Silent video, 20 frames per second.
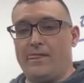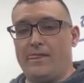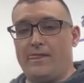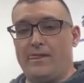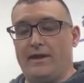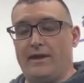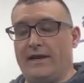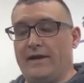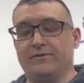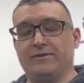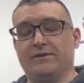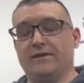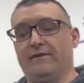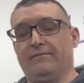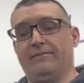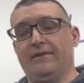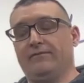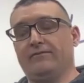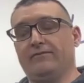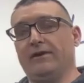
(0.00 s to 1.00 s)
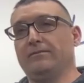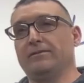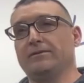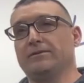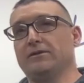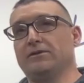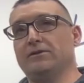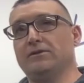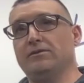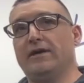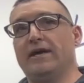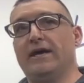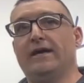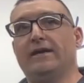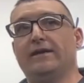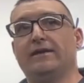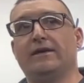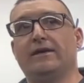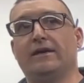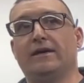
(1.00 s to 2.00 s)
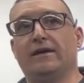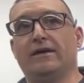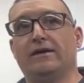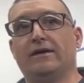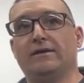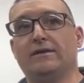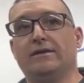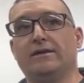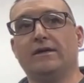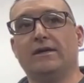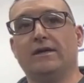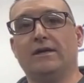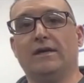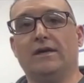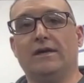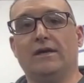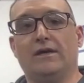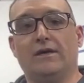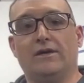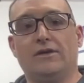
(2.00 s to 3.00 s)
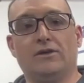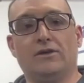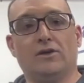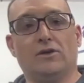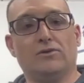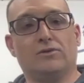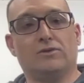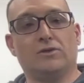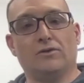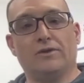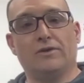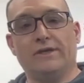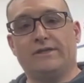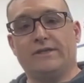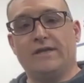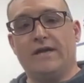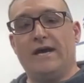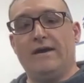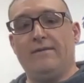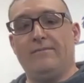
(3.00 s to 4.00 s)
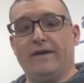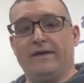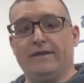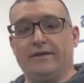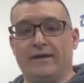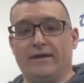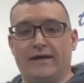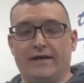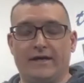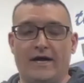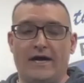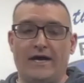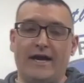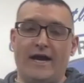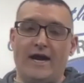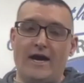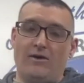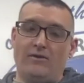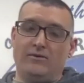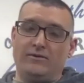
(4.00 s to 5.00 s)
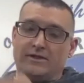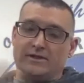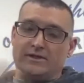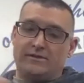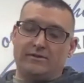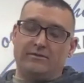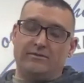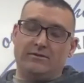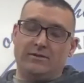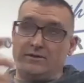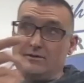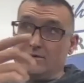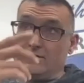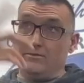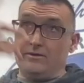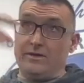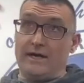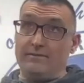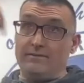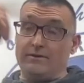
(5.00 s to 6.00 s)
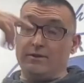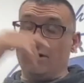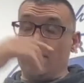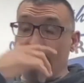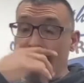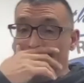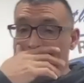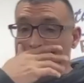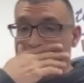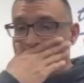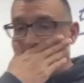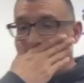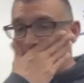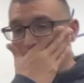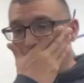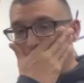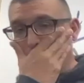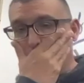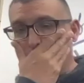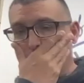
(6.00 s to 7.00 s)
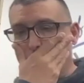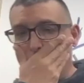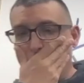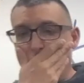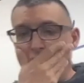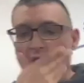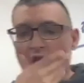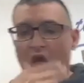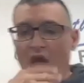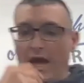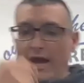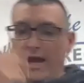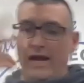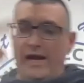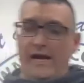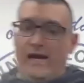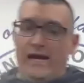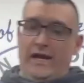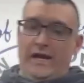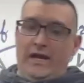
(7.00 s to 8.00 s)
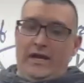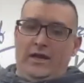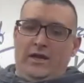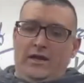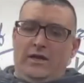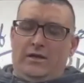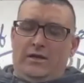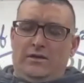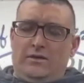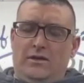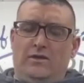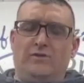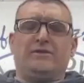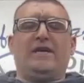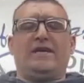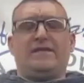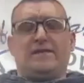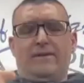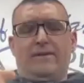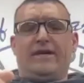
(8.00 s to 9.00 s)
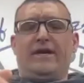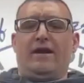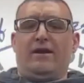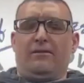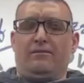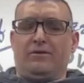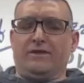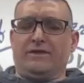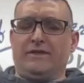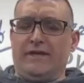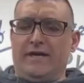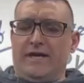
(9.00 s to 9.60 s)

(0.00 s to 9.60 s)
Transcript: And I'm never able to do that. You know, so this time I got out, or 2 times ago I got out. That was the last time I got out of prison.